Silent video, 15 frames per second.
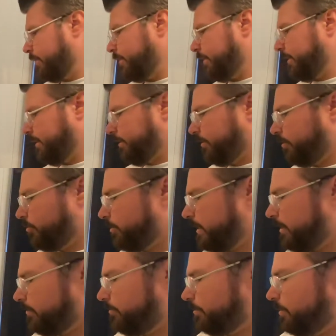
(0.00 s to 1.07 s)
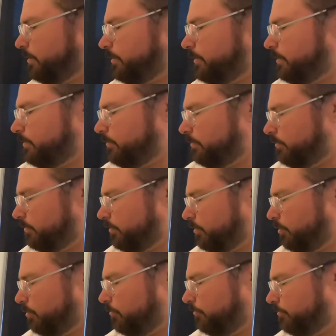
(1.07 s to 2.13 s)
and the ground
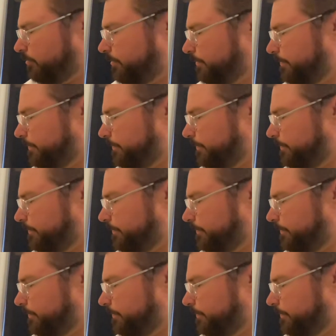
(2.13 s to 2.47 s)
cloves,